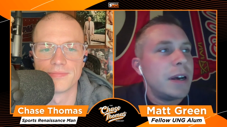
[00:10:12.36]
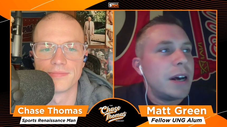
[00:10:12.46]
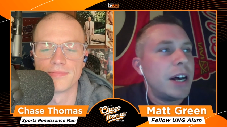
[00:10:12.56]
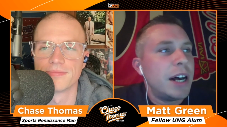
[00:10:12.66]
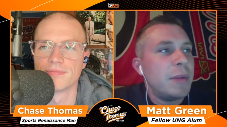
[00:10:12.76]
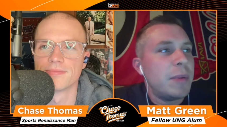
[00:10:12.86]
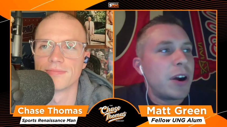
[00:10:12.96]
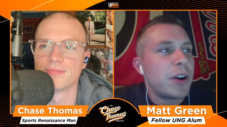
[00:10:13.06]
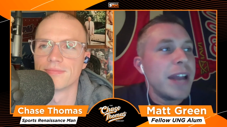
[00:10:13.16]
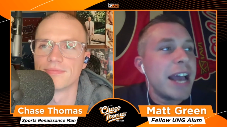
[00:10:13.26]
Speaker 1: Um,
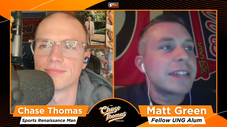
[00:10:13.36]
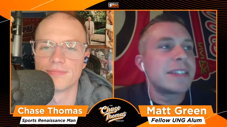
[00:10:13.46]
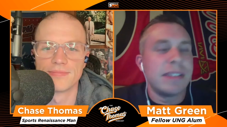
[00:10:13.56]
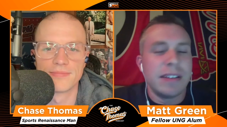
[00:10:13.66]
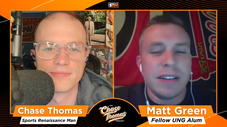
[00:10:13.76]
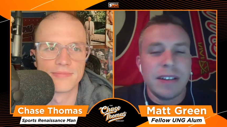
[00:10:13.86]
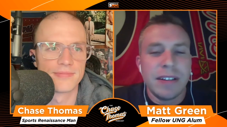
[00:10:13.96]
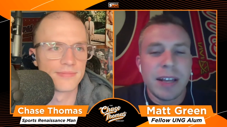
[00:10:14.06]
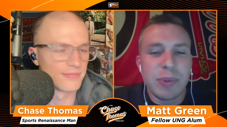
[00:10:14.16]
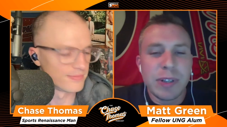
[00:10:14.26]
our next
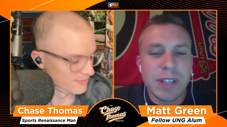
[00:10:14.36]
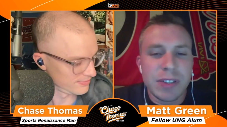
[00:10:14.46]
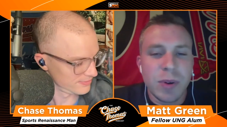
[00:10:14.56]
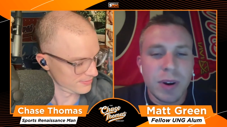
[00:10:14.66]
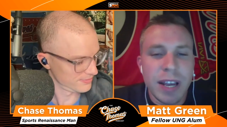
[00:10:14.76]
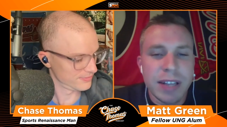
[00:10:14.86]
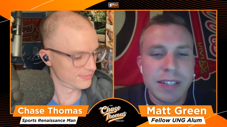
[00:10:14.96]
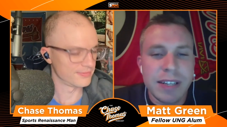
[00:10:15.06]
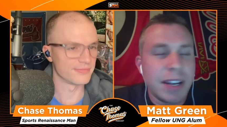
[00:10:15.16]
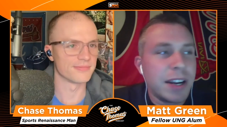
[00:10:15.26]
that brings us to our
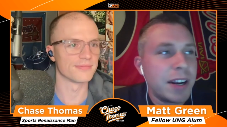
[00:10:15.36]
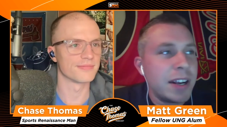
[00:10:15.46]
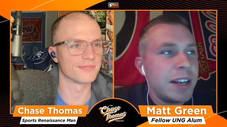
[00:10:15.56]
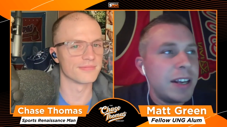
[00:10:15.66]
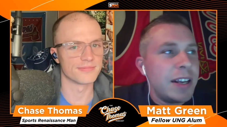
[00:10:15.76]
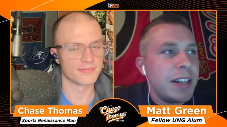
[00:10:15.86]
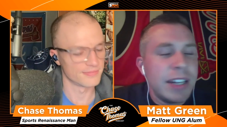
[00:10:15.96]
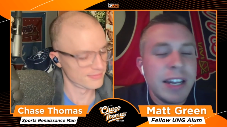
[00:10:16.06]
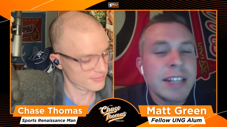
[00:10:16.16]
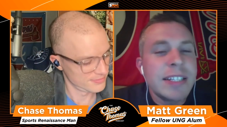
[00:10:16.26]
next tier. The next